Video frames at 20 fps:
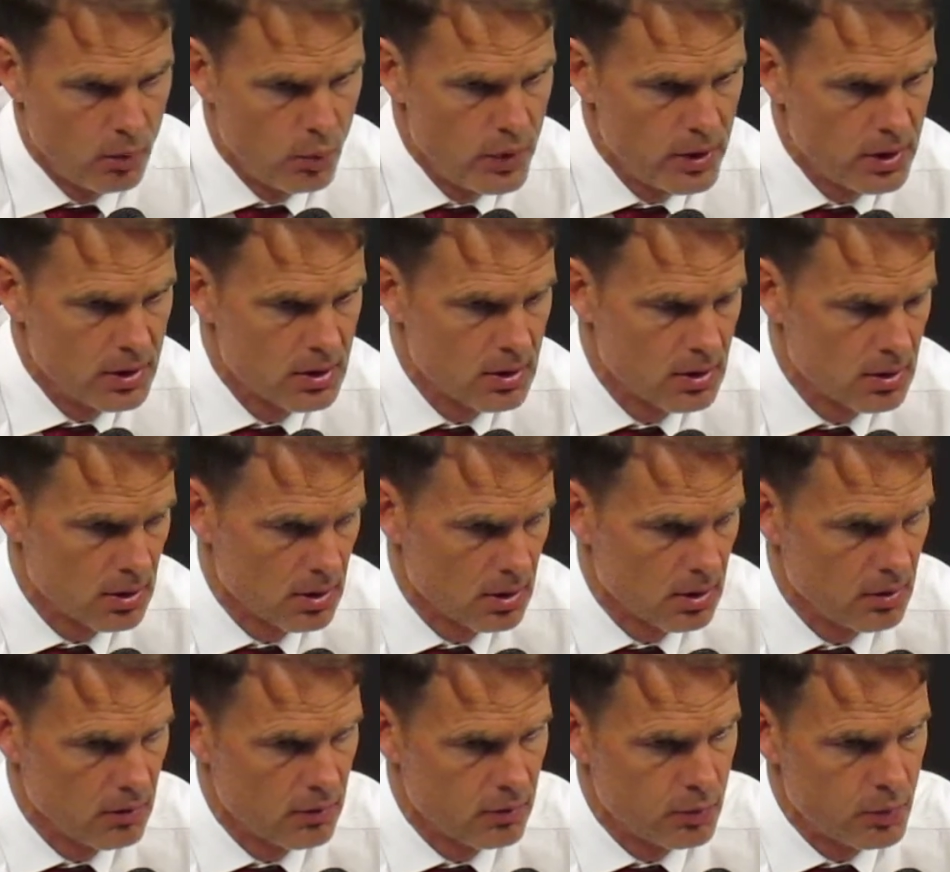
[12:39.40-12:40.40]
weeks
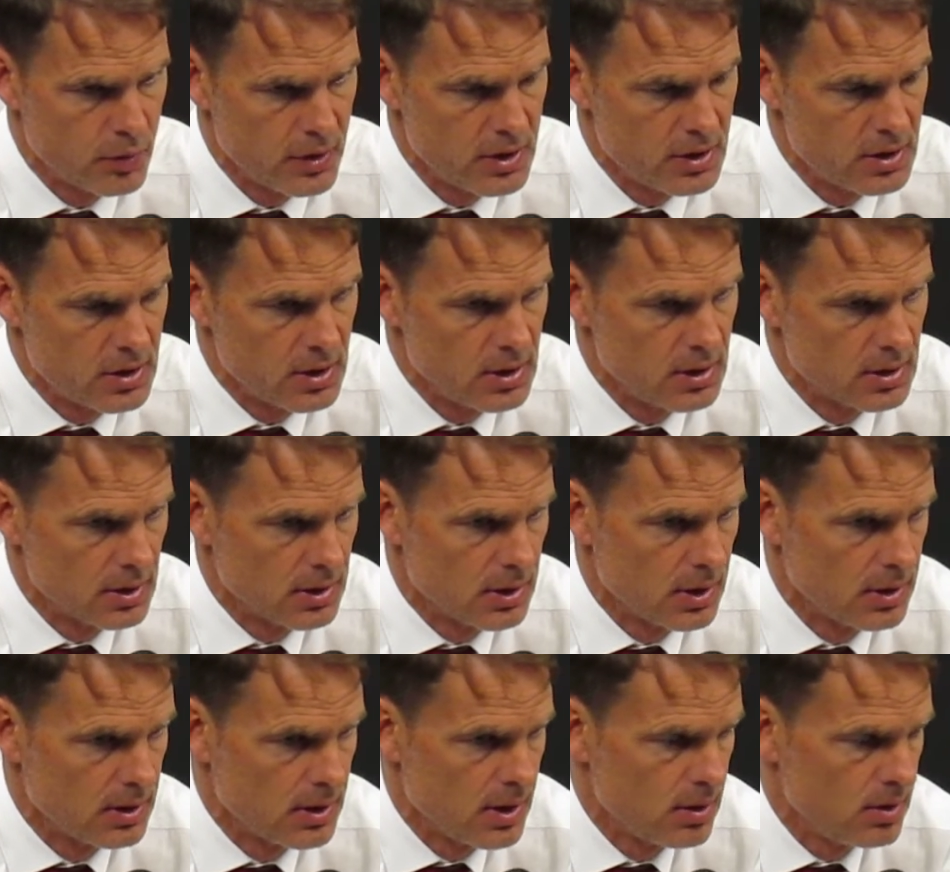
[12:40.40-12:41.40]
of preseason,
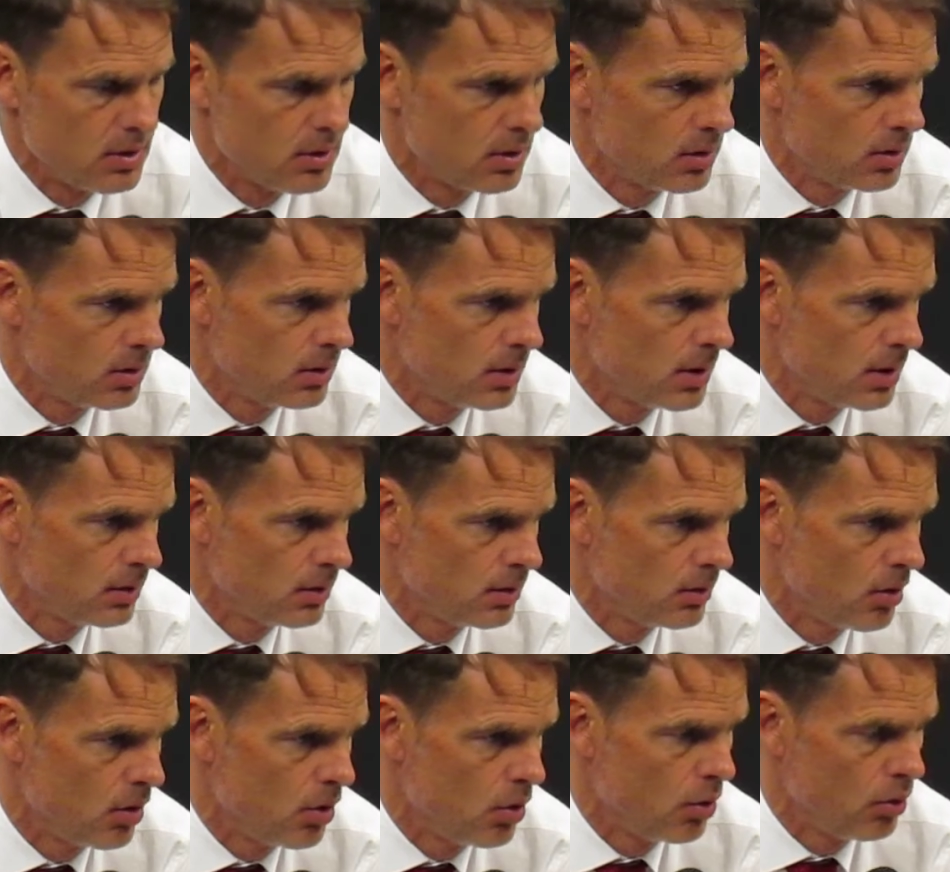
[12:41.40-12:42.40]
and then
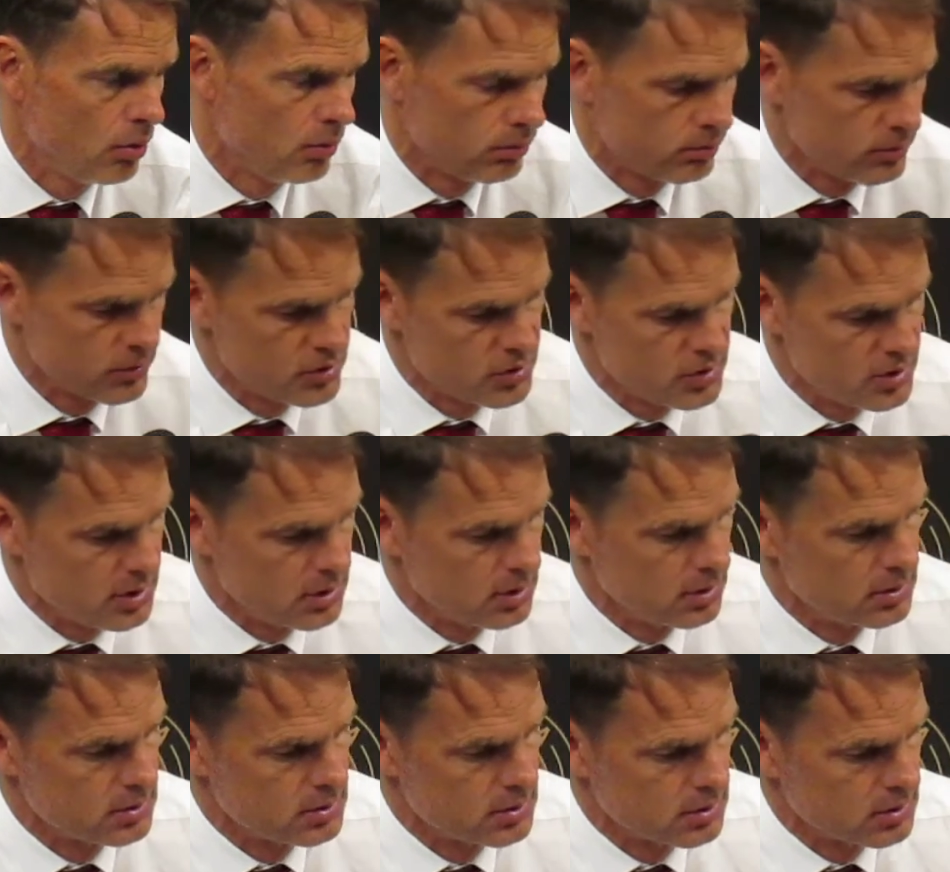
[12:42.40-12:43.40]
the whole
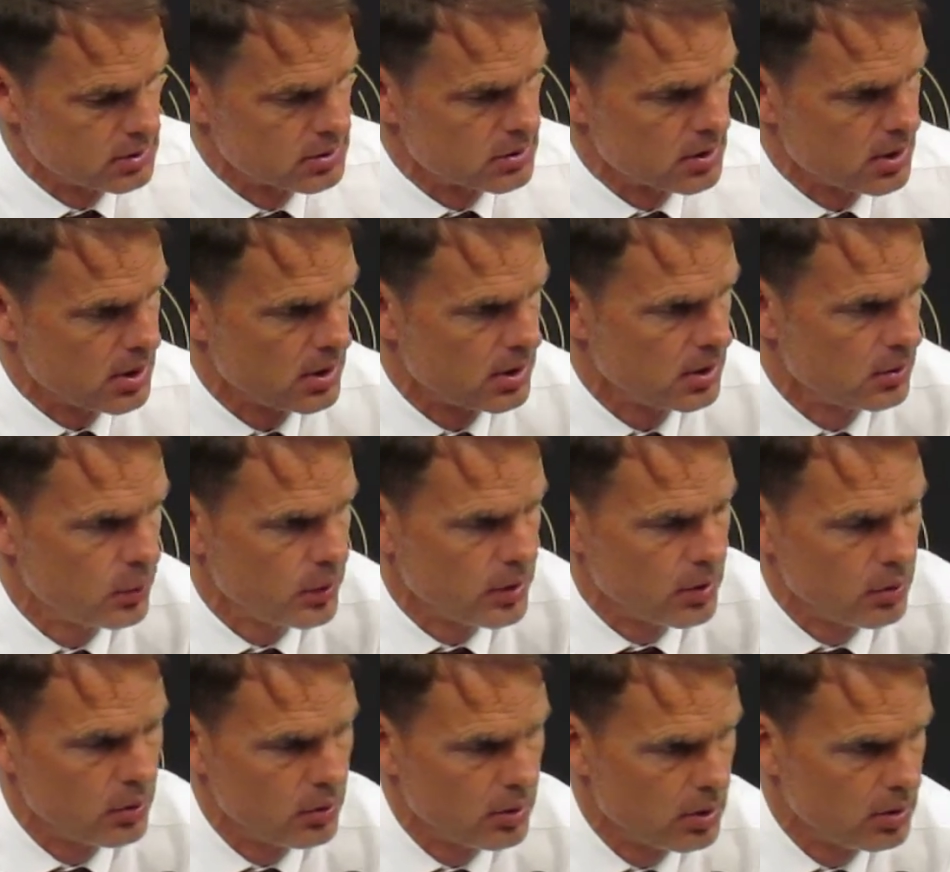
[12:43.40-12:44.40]
cyclus started with
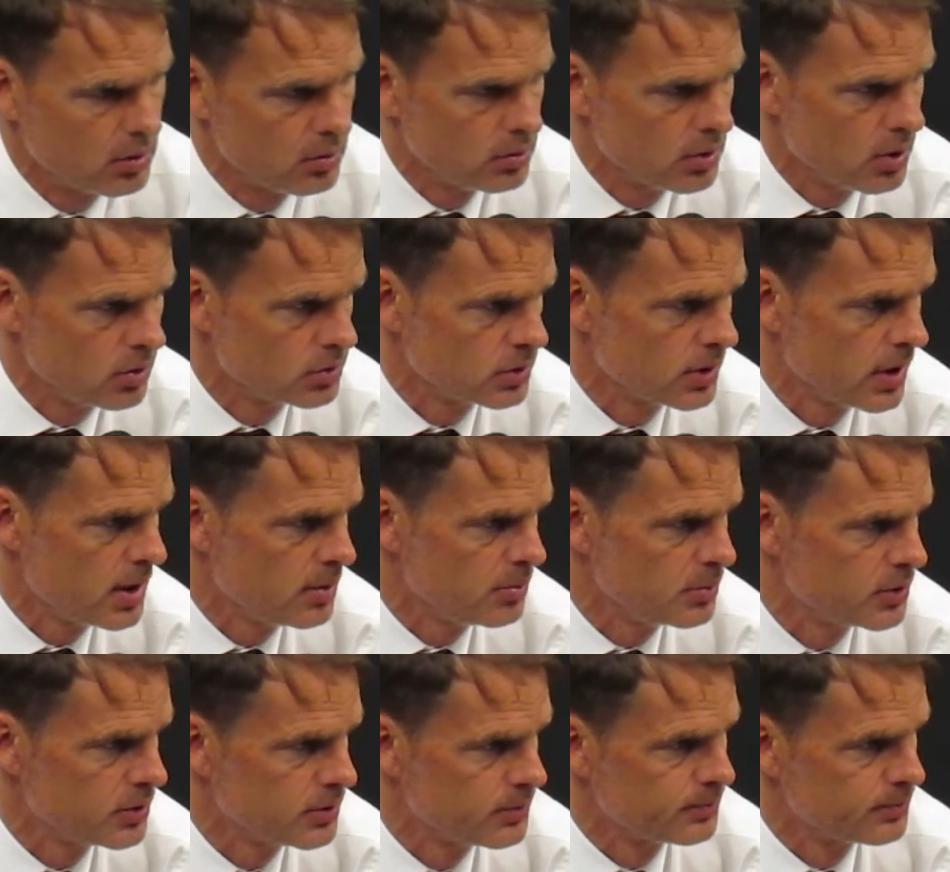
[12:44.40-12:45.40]
all those games.